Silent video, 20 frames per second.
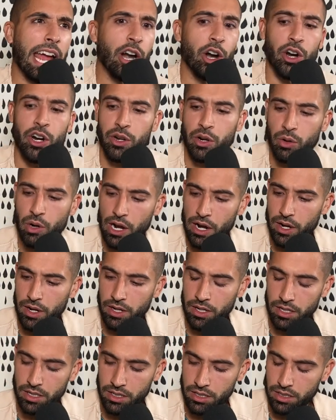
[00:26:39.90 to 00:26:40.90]
heard. And the
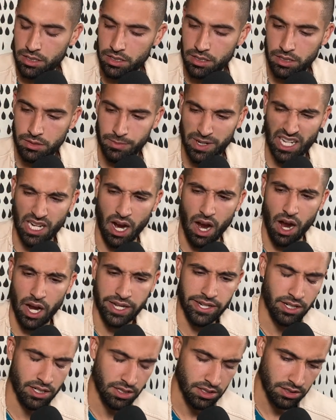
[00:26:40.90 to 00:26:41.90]
tubing is almost
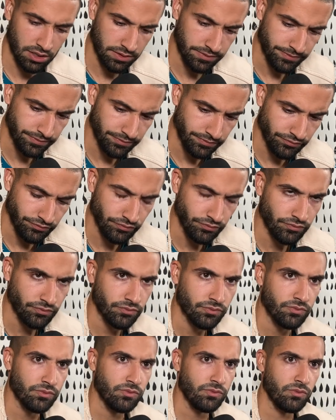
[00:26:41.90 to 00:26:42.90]
God
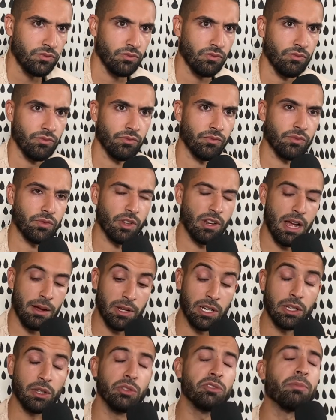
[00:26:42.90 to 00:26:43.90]
longer than her. I'm
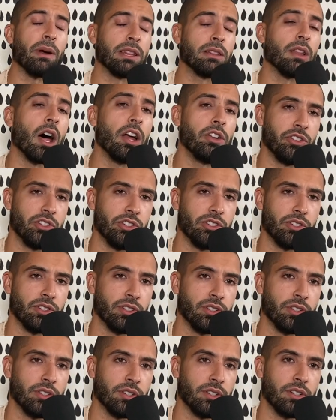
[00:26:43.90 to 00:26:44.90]
gonna lose my lunch
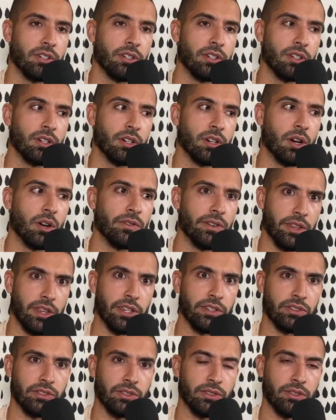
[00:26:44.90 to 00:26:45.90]
over
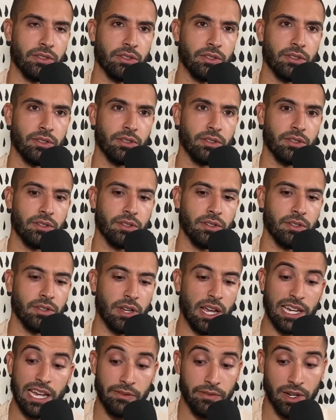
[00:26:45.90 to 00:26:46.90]
this.
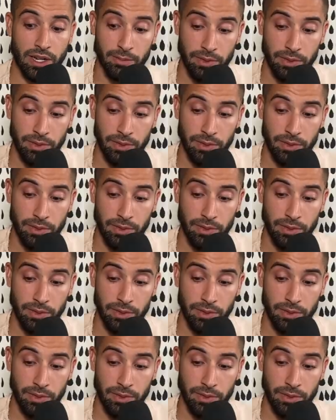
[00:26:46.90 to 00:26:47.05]
I can't fucking you,